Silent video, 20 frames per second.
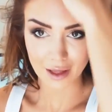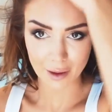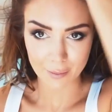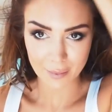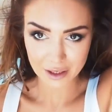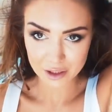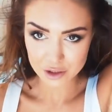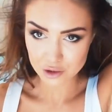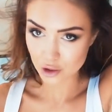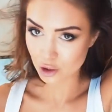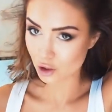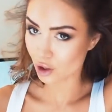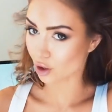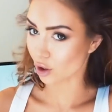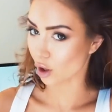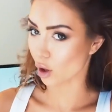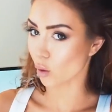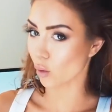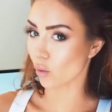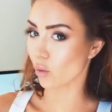Now make sure you
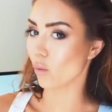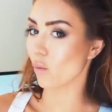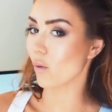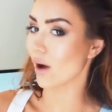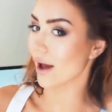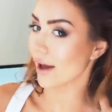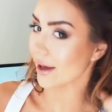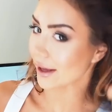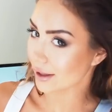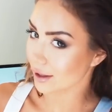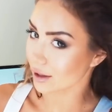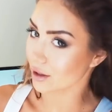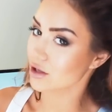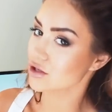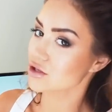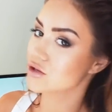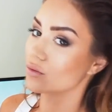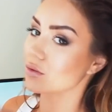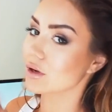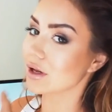don't go all the way. You
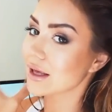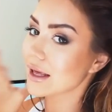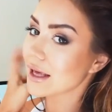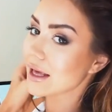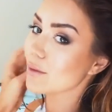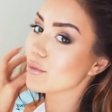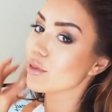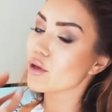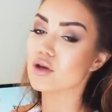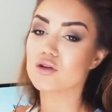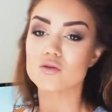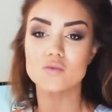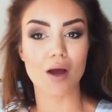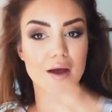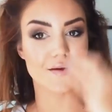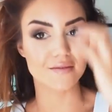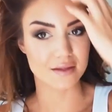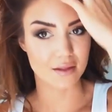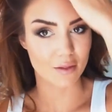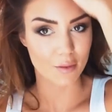want to keep those
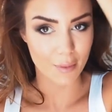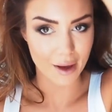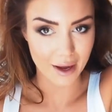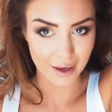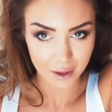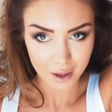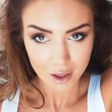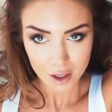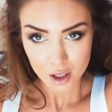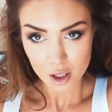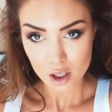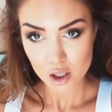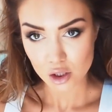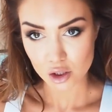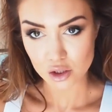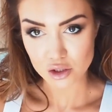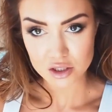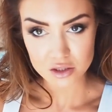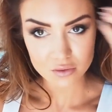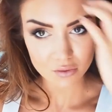waves at the back.
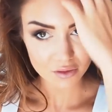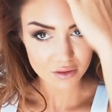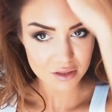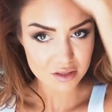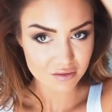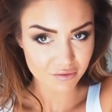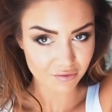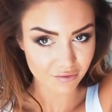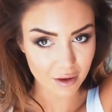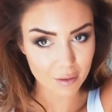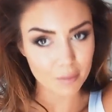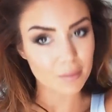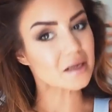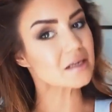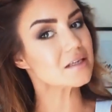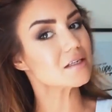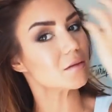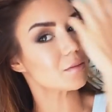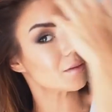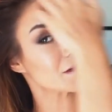You just want this front
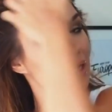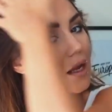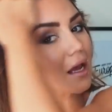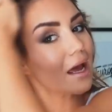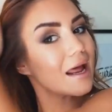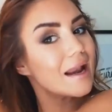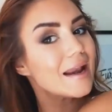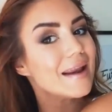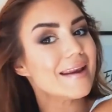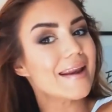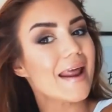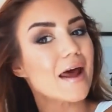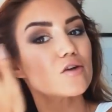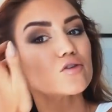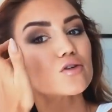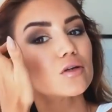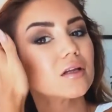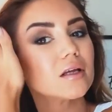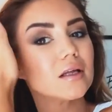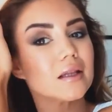bit to be
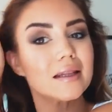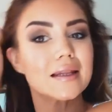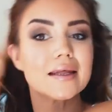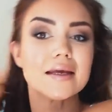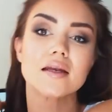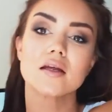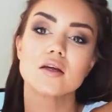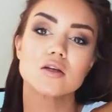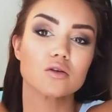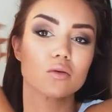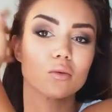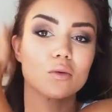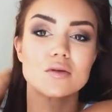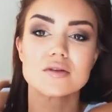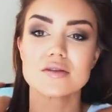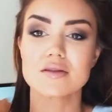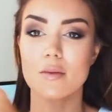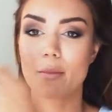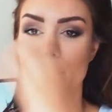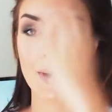naturally leaning
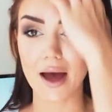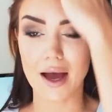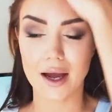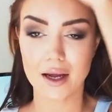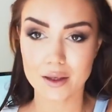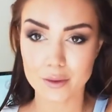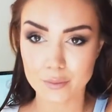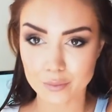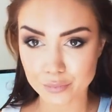towards the back.